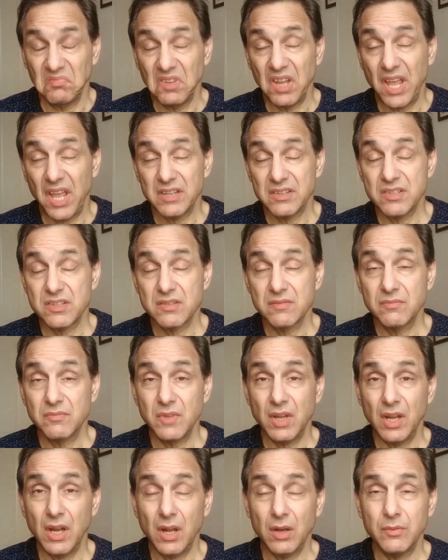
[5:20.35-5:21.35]
That's,
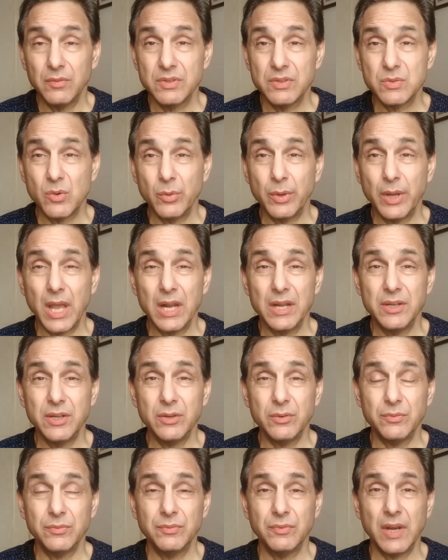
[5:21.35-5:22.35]
you know, that's what we got to
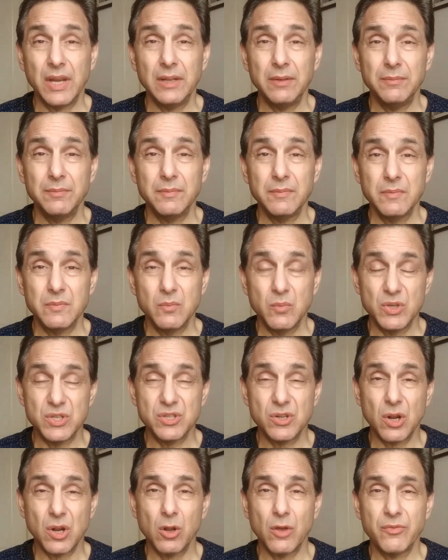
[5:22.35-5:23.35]
do, right? We
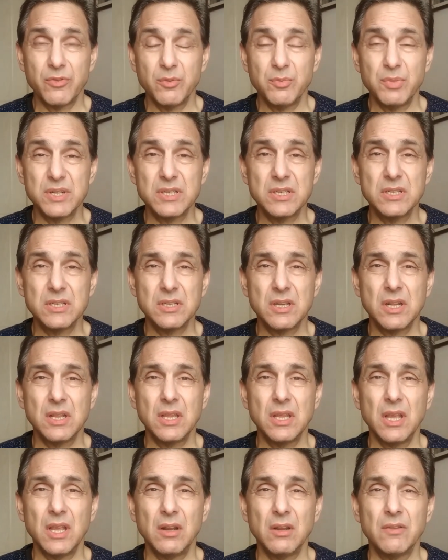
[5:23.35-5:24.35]
start off the business, and
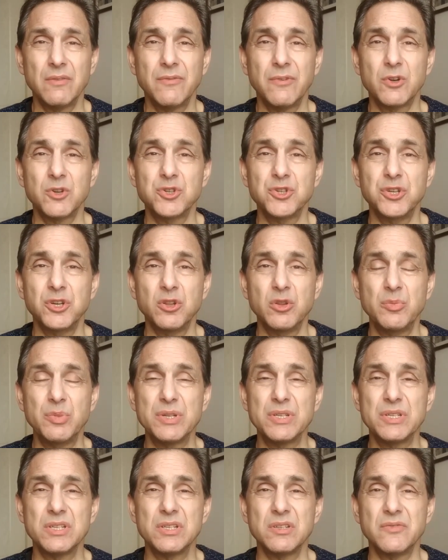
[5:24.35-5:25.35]
at the end of the first year, the
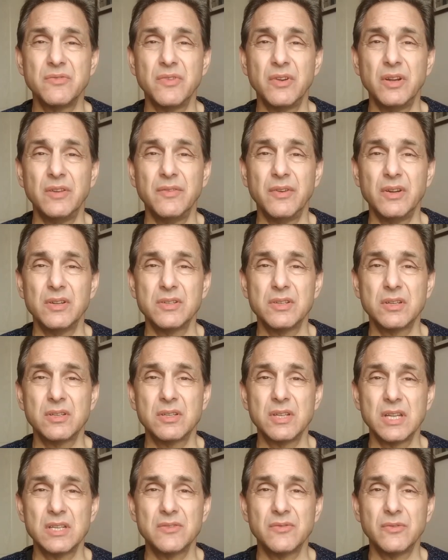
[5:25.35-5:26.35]
business is very, very
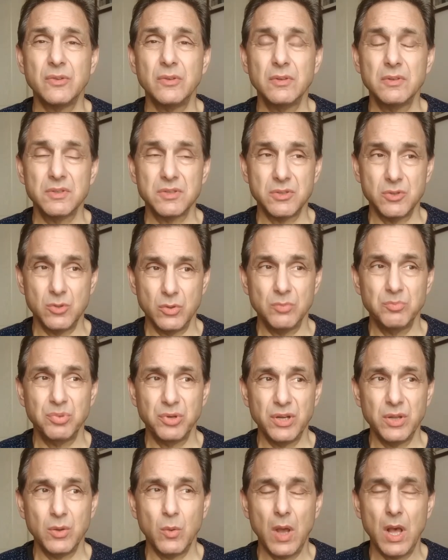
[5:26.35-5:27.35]
successful. It's doing
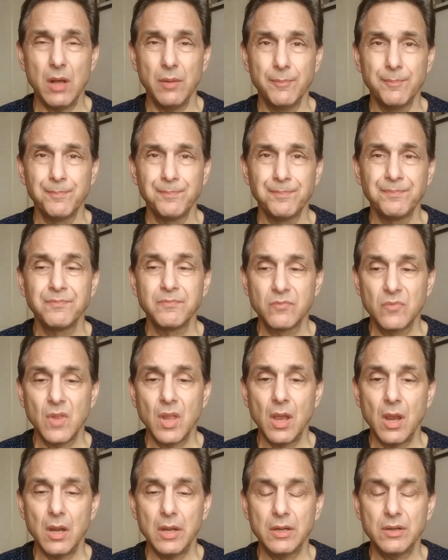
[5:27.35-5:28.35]
pretty well.
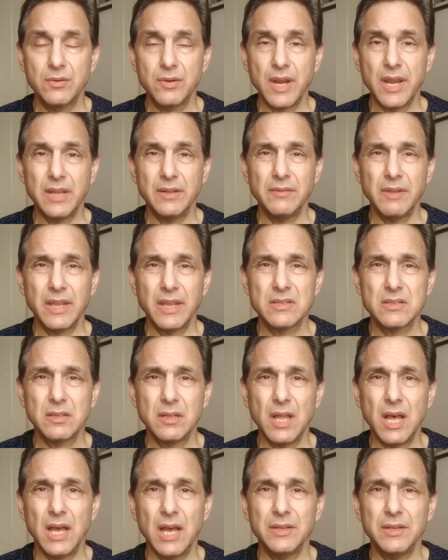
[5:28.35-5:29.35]
All right, great. Thanks a
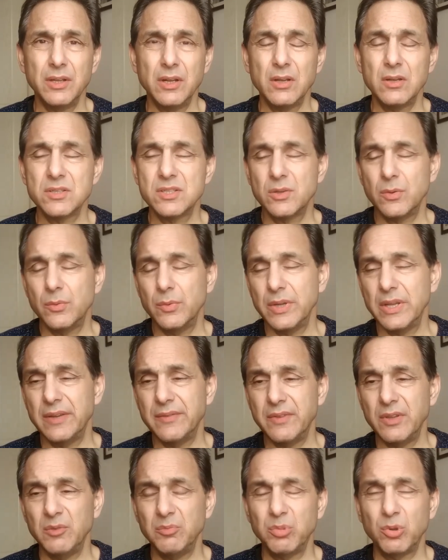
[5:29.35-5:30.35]
lot. You know, so we
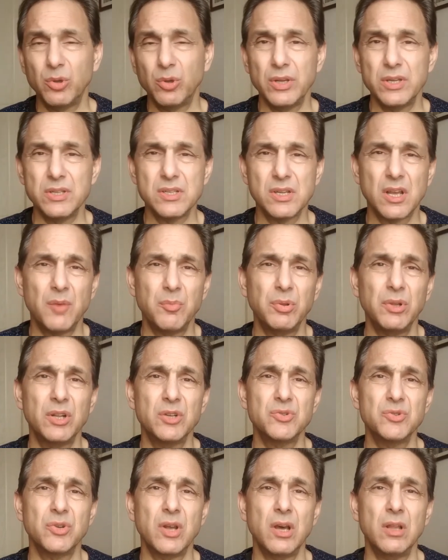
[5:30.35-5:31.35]
give the employees a couple
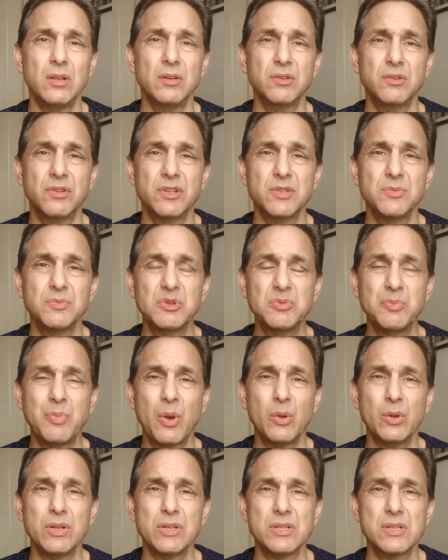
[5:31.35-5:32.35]
$100 Christmas
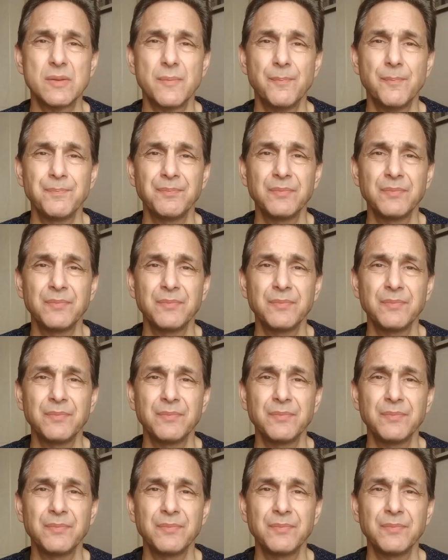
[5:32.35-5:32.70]
bonus,